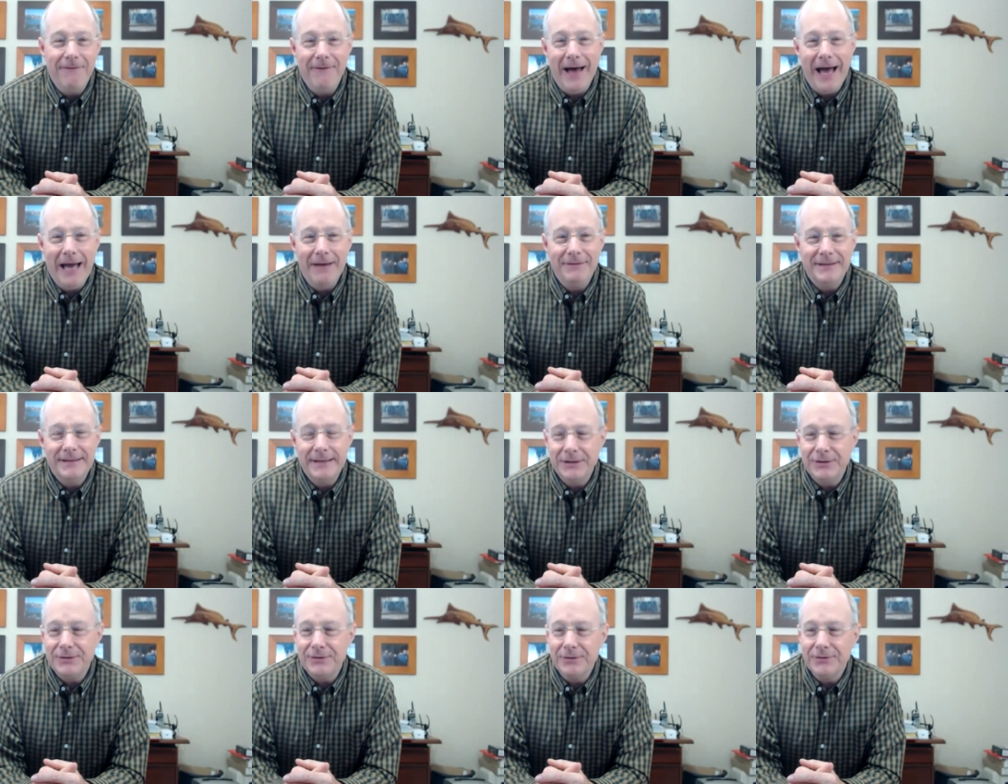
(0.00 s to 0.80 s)
five
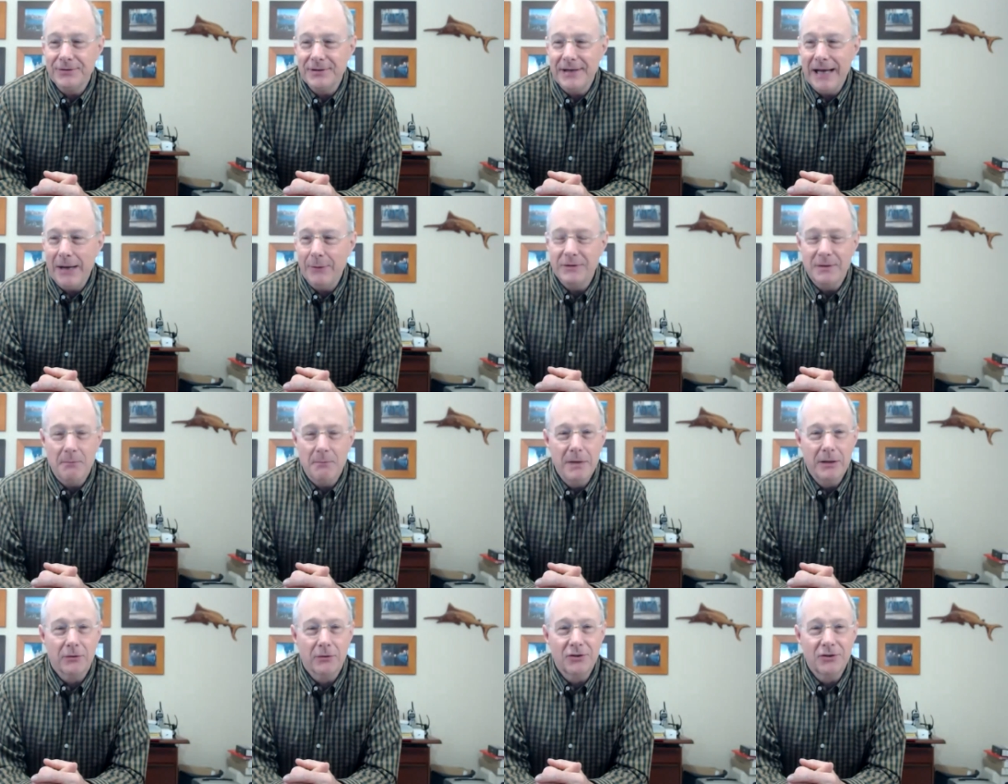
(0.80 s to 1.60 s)
sisters and I was a
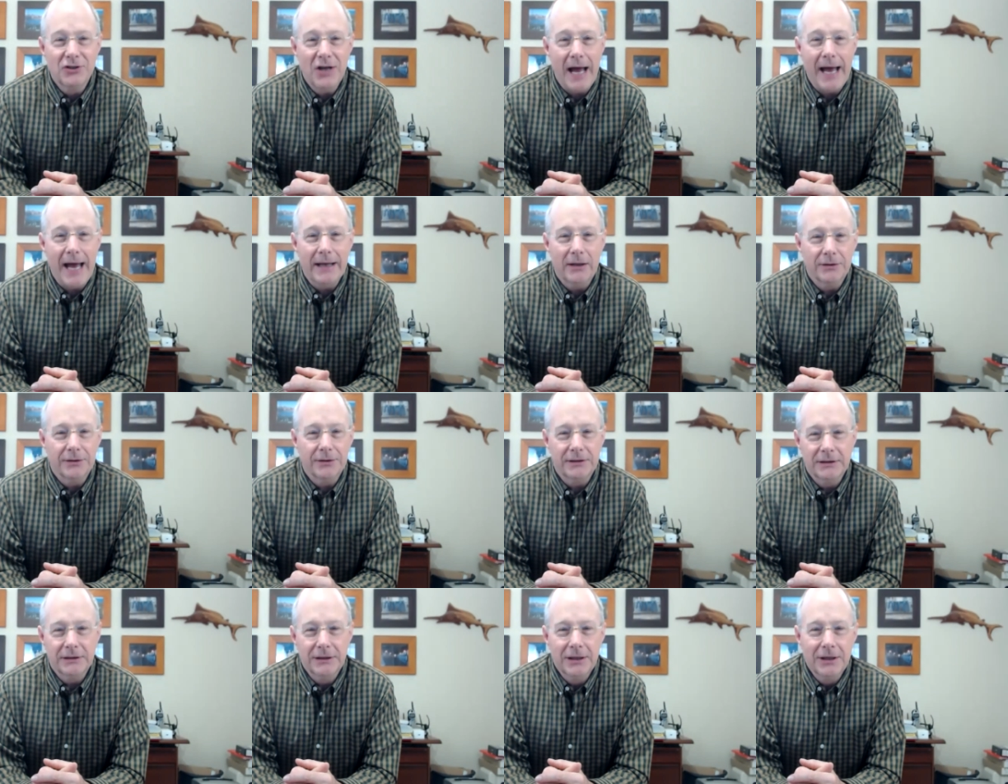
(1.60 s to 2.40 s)
middle child.
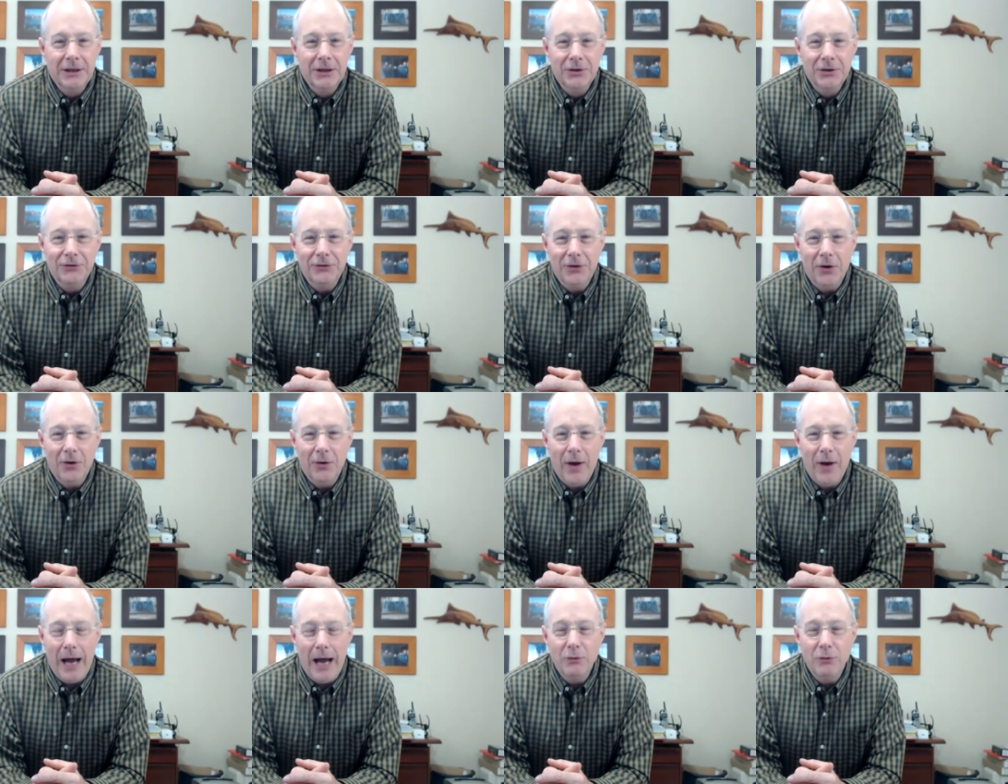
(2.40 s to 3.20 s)

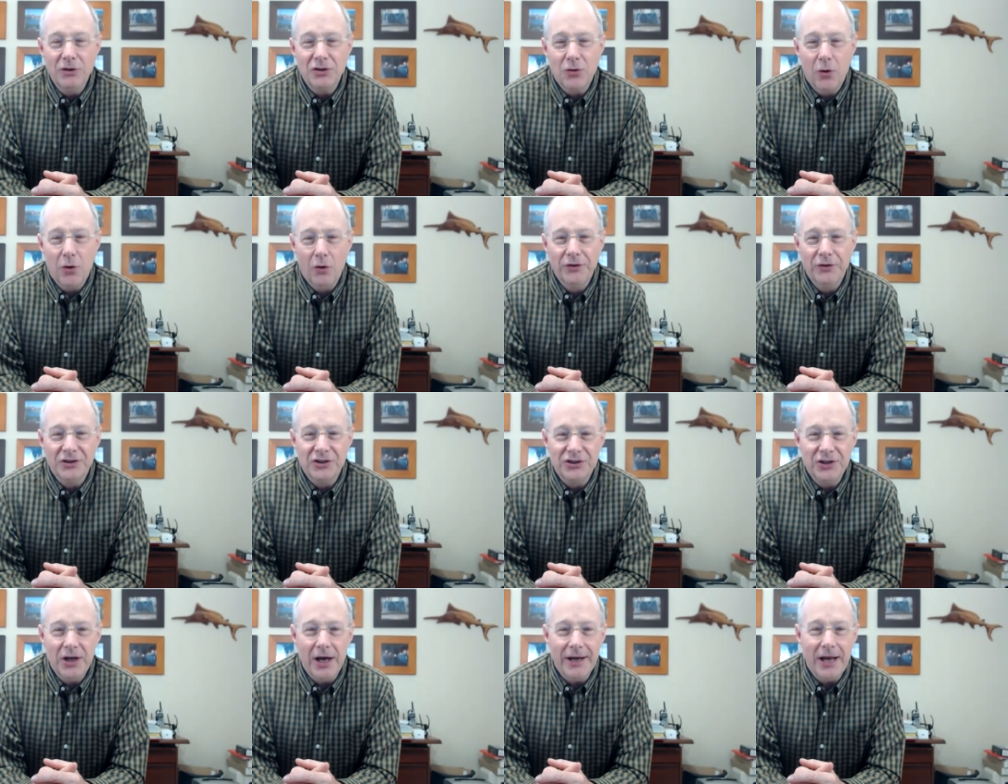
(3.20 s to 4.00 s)
So I was told to
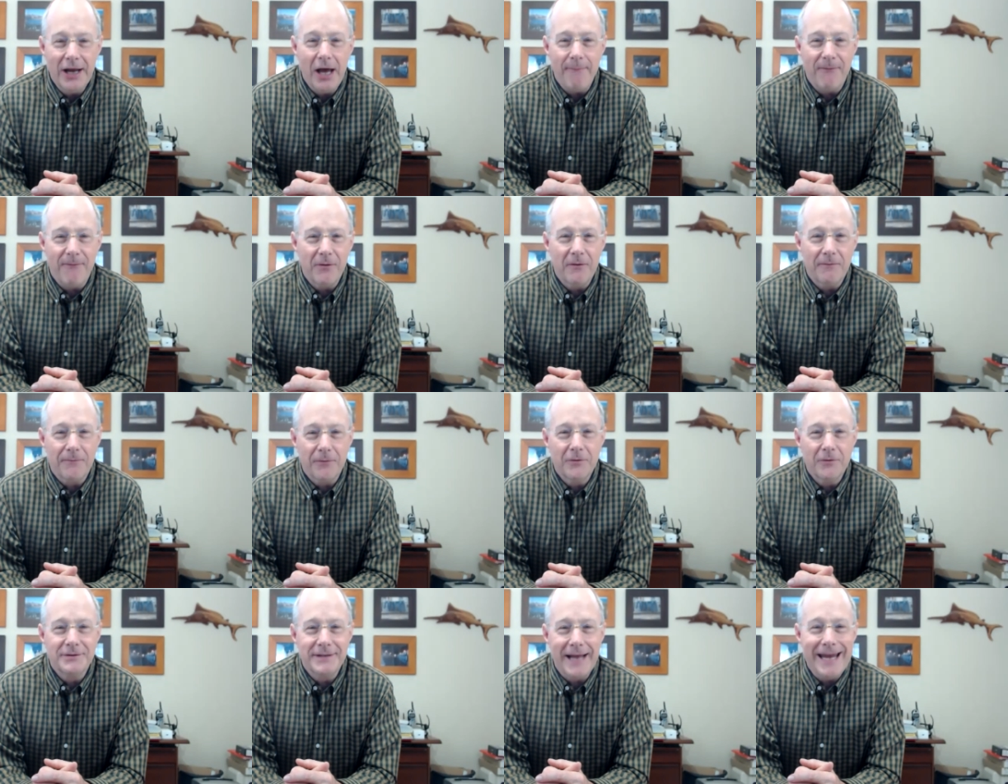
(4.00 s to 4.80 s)
shut up for the
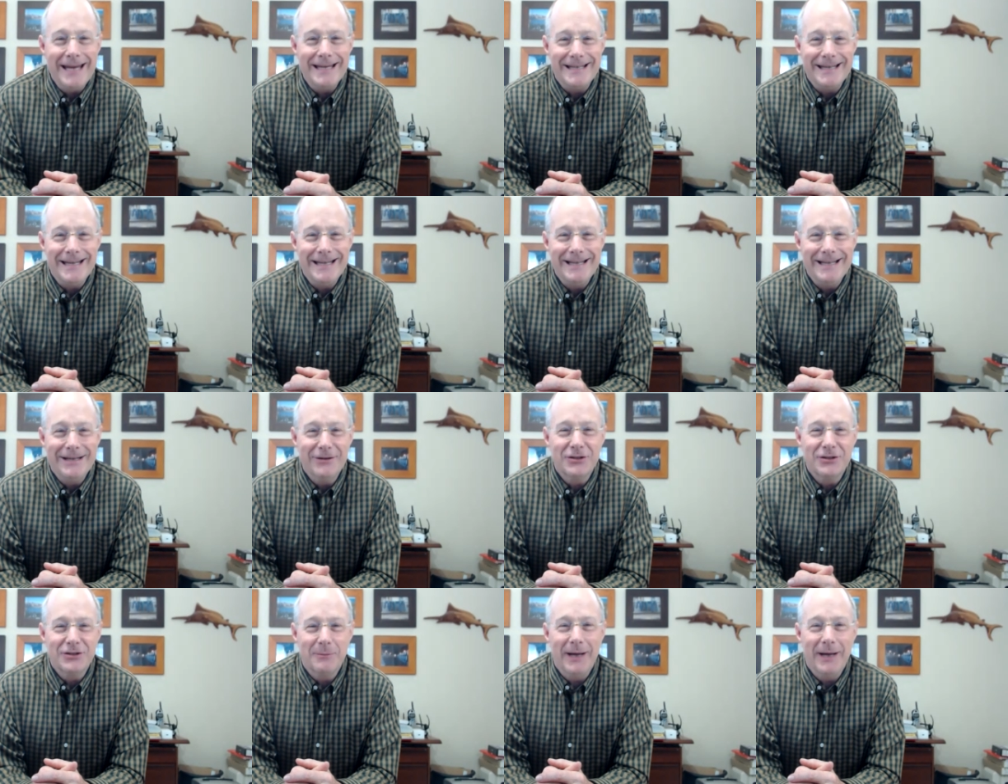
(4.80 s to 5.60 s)
first 18
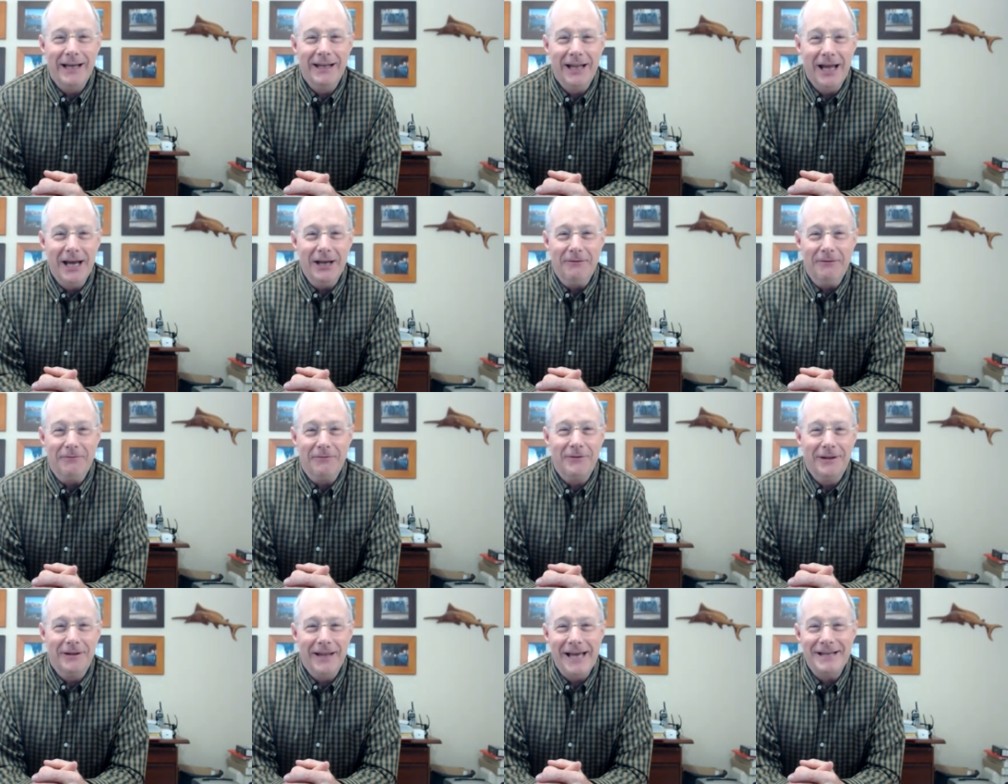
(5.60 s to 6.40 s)
years of my life.
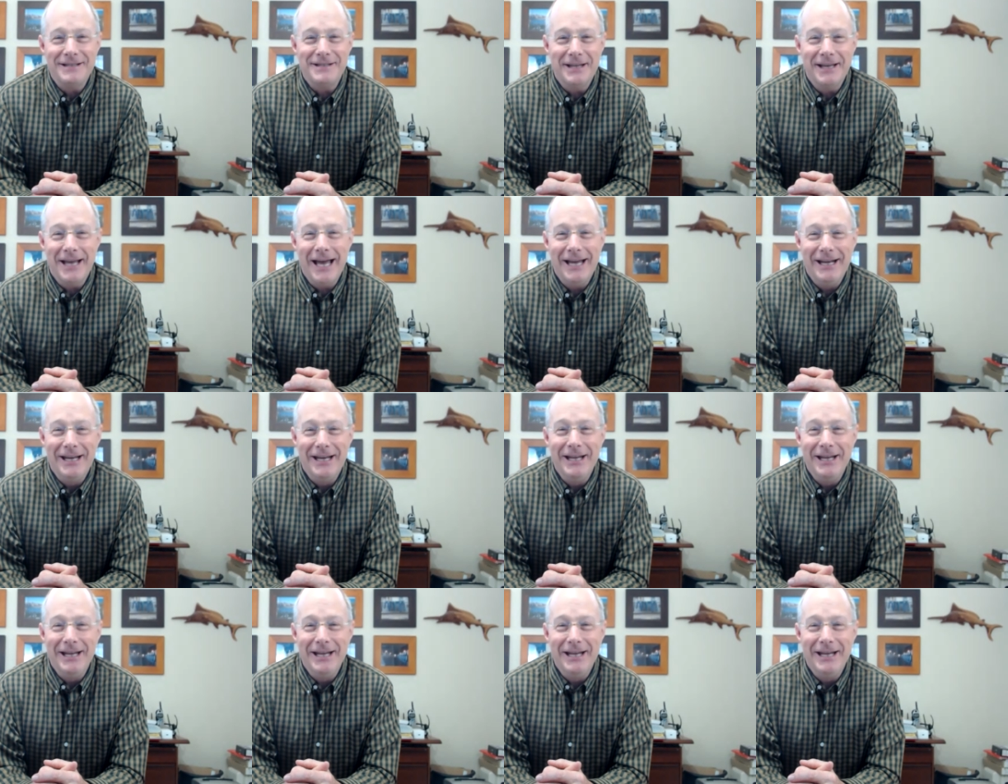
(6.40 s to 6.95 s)
The last thing I